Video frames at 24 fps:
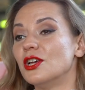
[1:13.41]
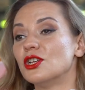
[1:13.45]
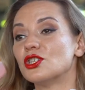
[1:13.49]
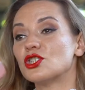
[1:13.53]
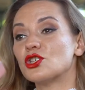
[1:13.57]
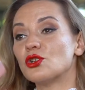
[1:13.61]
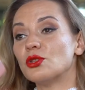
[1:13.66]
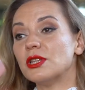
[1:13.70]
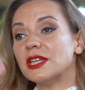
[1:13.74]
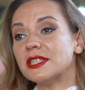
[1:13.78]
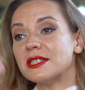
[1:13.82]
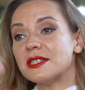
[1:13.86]

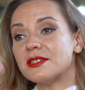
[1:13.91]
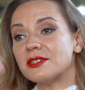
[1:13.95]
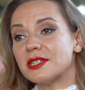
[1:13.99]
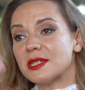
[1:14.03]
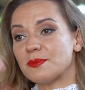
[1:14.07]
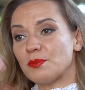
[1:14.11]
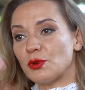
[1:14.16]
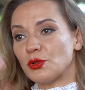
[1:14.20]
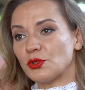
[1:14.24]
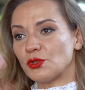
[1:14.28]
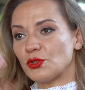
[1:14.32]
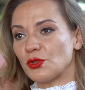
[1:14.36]
So let's
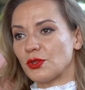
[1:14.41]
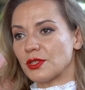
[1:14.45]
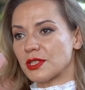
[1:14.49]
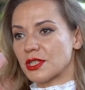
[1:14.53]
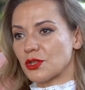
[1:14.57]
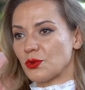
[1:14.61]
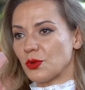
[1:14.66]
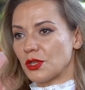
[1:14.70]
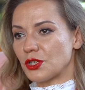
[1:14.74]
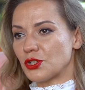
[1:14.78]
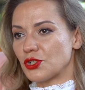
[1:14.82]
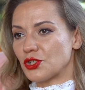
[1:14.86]
respond to this
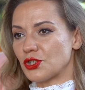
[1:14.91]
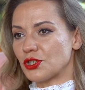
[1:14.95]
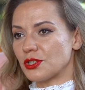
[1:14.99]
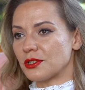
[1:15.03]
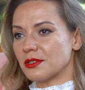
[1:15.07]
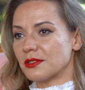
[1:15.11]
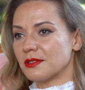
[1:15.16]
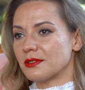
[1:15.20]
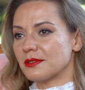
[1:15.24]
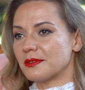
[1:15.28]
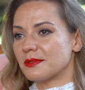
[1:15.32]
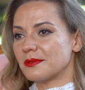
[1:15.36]

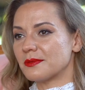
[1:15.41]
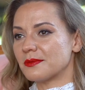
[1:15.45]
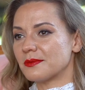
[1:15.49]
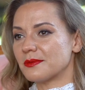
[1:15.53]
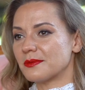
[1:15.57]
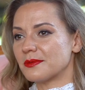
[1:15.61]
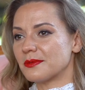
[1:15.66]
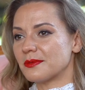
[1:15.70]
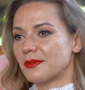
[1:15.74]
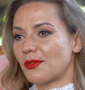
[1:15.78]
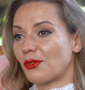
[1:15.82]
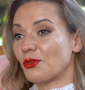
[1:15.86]
question
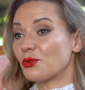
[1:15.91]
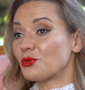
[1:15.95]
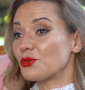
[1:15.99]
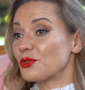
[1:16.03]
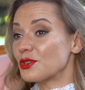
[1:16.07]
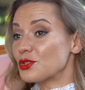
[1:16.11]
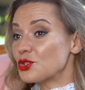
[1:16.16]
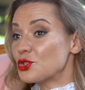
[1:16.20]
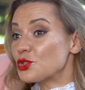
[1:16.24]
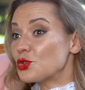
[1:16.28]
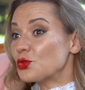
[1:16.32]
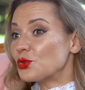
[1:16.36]
through the
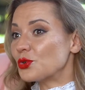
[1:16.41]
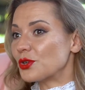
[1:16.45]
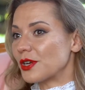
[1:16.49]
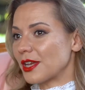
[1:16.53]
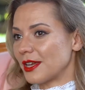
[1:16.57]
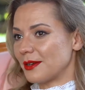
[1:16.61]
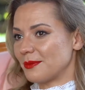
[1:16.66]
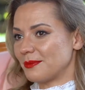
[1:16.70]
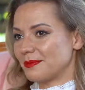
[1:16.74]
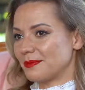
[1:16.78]
story.